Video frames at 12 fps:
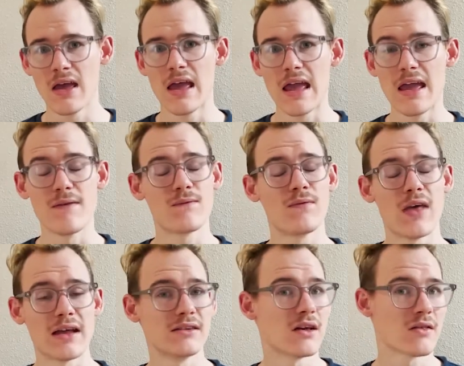If
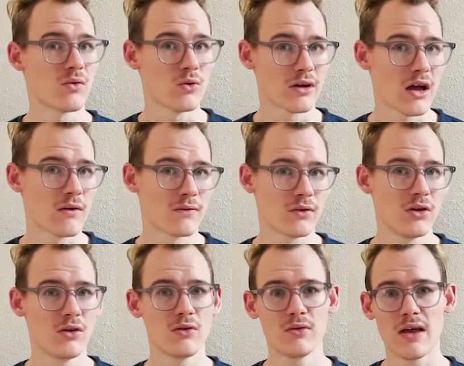that doesn't work out for you